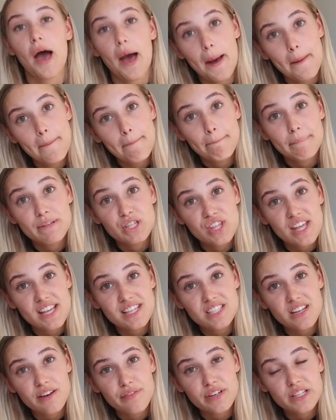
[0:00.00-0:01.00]
Um, so there's
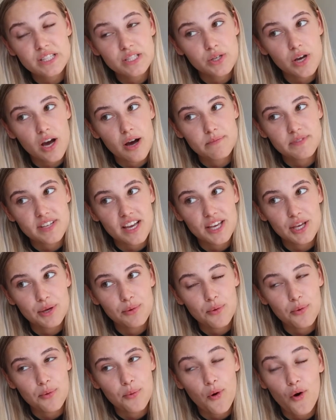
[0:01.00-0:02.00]
nothing to update you
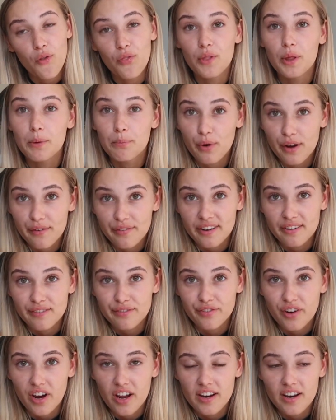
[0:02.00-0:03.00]
all on the boyfriend
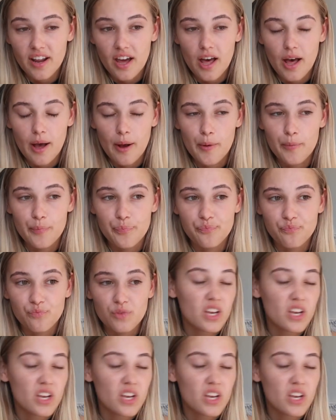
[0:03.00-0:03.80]
front. Um,